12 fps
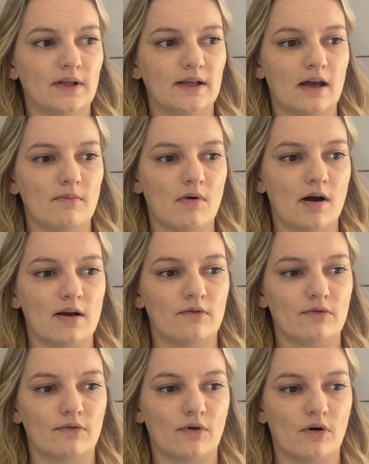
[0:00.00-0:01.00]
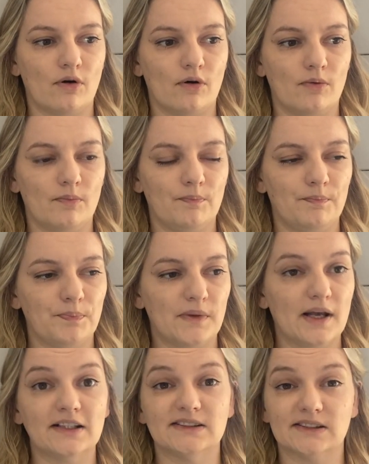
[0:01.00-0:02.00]
get mine from
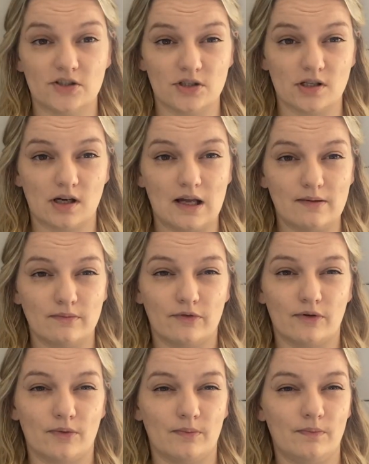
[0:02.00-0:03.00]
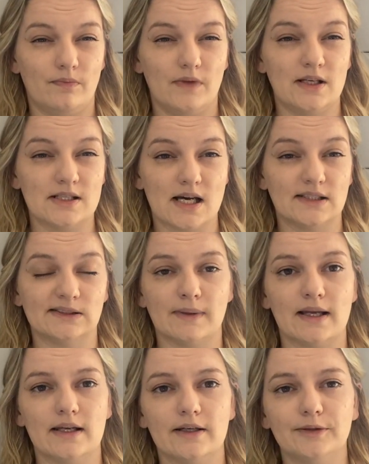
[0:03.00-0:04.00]
A Stitch in Time in
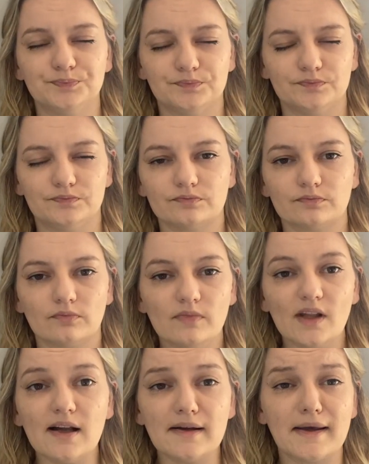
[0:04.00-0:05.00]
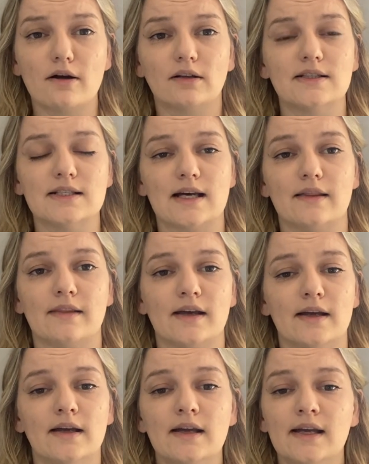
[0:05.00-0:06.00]
Tasmania. And Carolyn down
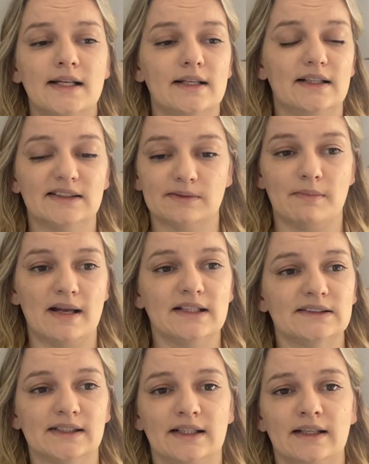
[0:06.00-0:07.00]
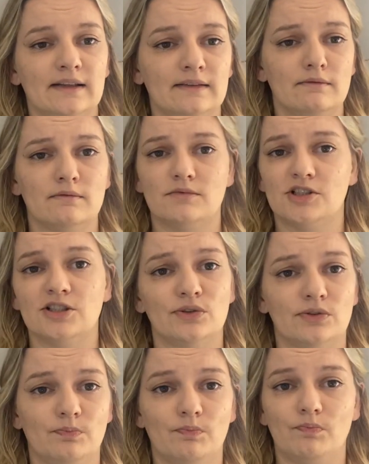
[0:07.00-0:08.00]
there is amazing.
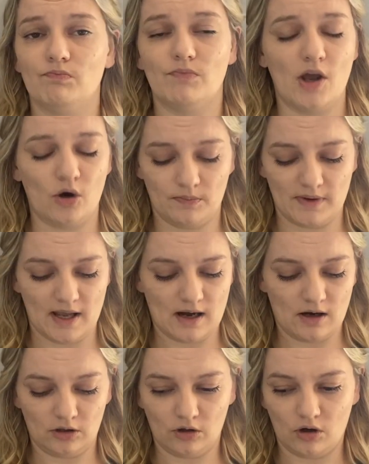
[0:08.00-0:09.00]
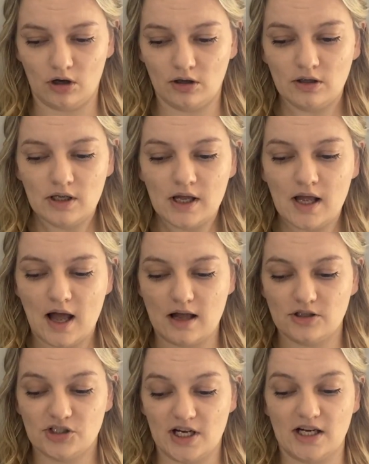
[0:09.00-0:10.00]
She's helped me out a lot.
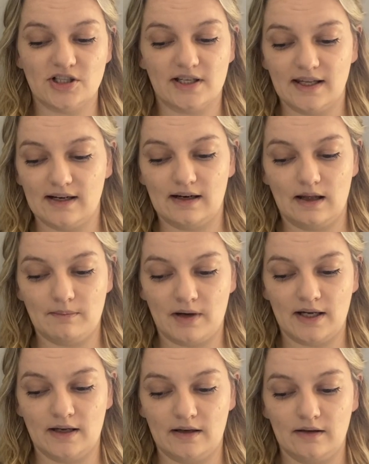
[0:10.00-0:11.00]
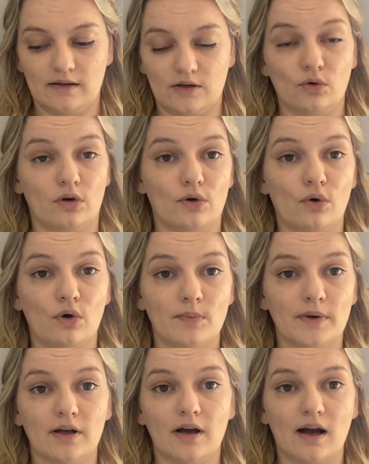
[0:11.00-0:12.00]
She actually kitted up the Nora
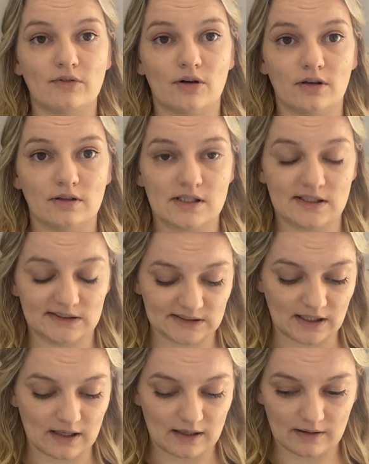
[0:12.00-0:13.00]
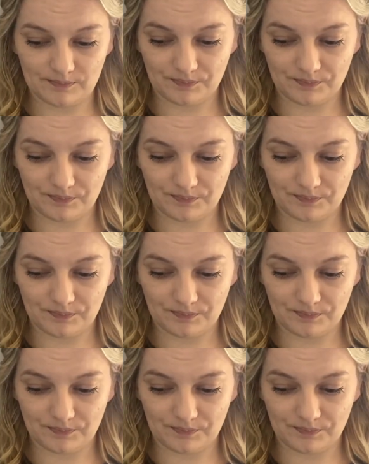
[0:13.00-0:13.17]
Corbett I've got to start.